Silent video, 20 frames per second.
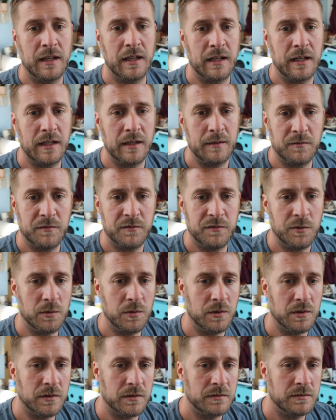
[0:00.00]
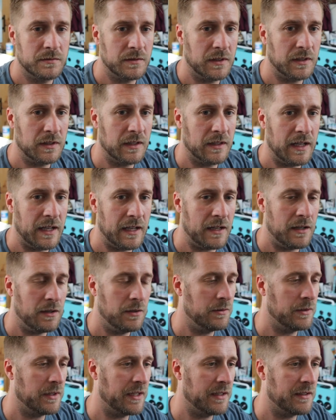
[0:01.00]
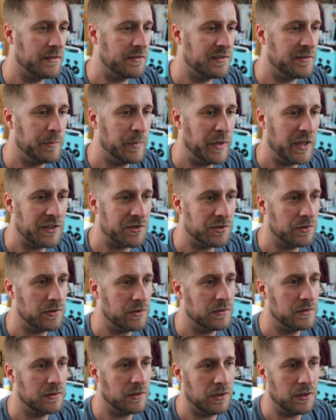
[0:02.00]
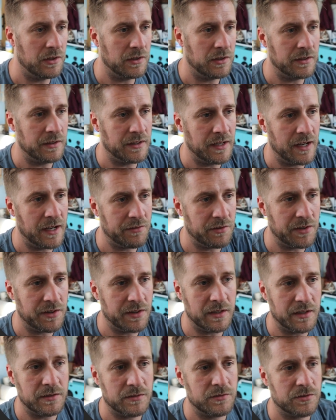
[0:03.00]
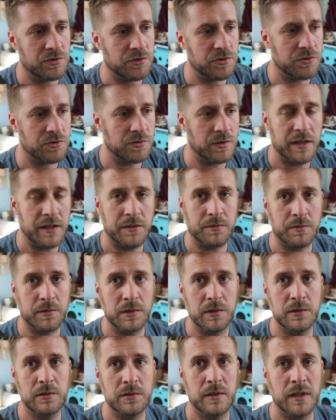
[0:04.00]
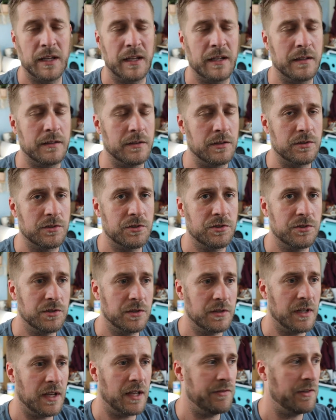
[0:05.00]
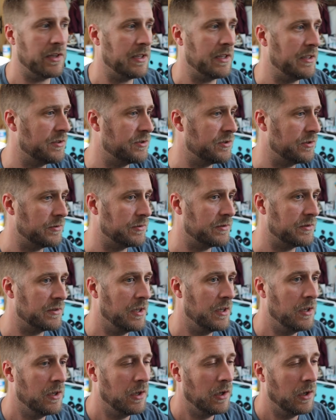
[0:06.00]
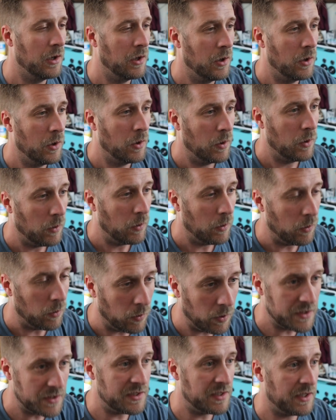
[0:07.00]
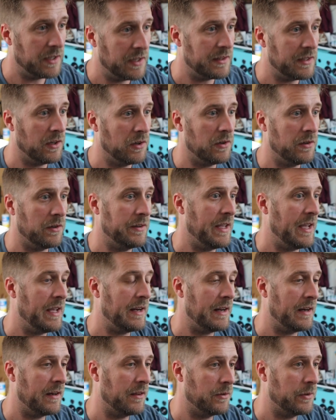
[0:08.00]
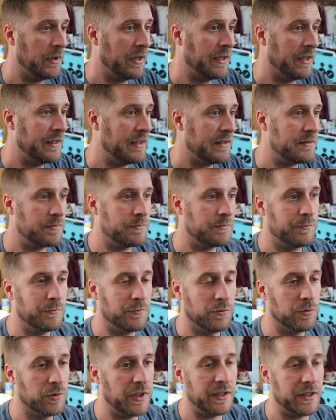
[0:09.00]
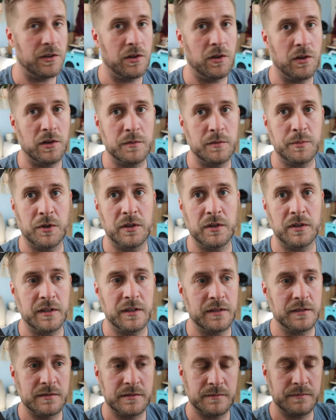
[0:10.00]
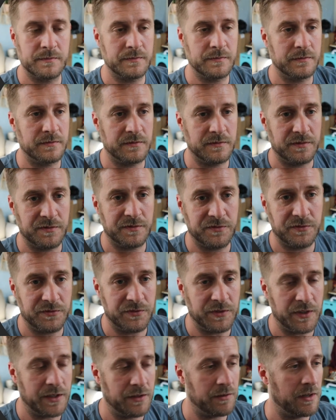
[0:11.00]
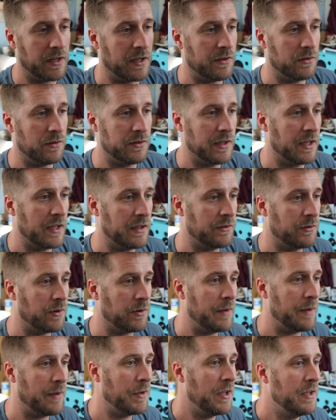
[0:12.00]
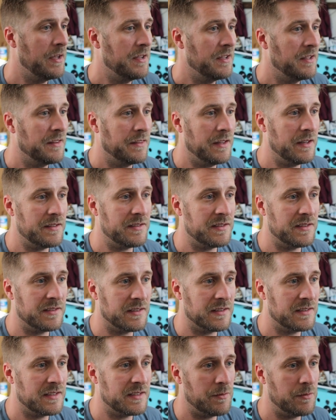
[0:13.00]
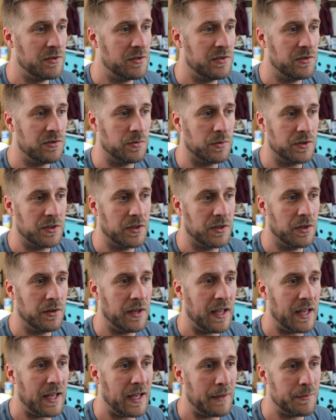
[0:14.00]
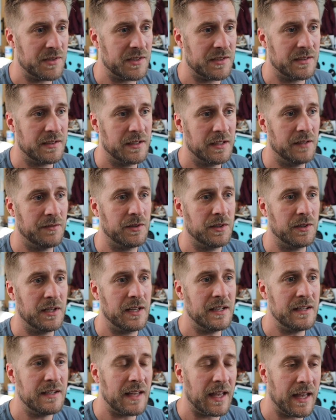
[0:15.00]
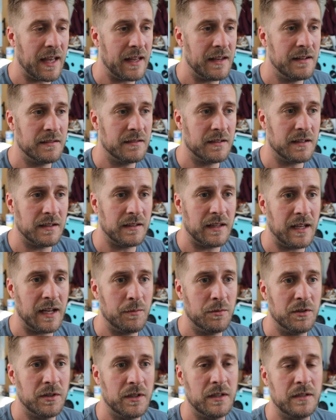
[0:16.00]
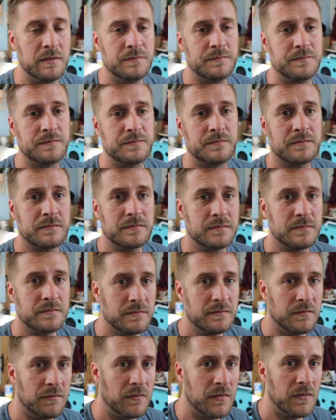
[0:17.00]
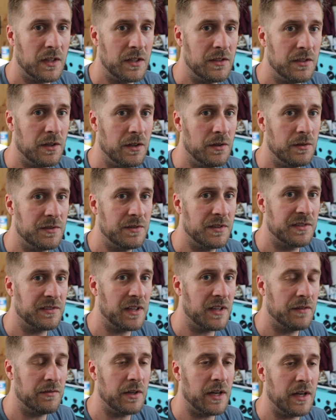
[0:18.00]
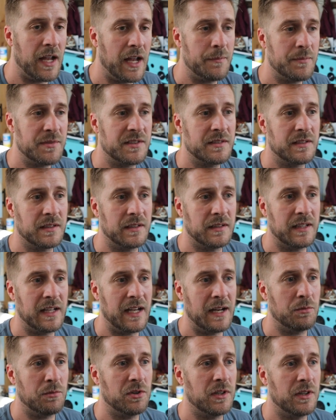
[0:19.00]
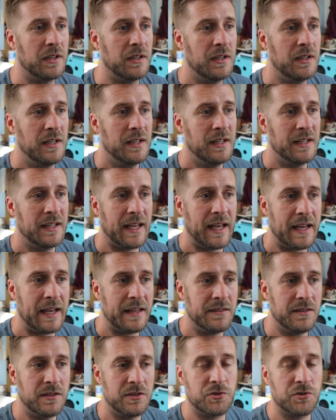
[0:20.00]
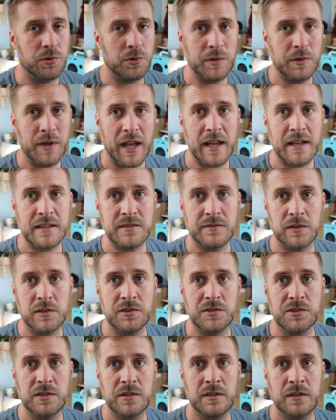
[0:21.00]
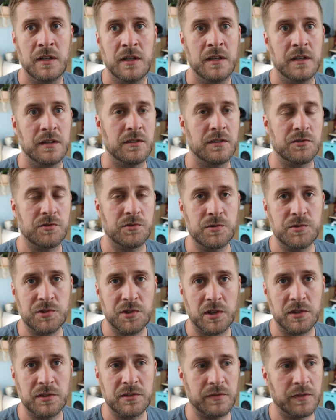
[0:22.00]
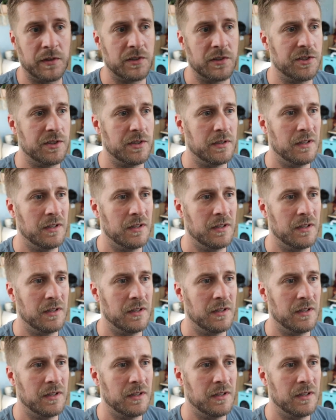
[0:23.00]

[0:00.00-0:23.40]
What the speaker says: for allow and special on everything straight through, and you shouldn't have any issues. Once you get all that out of the way, and that's really the hard part, is figuring out all that crap. Then it's just the same as usual. You go to apps. If you need to add Collabora, you go discover apps, Collabora, add the Truenas version, the True Charts version.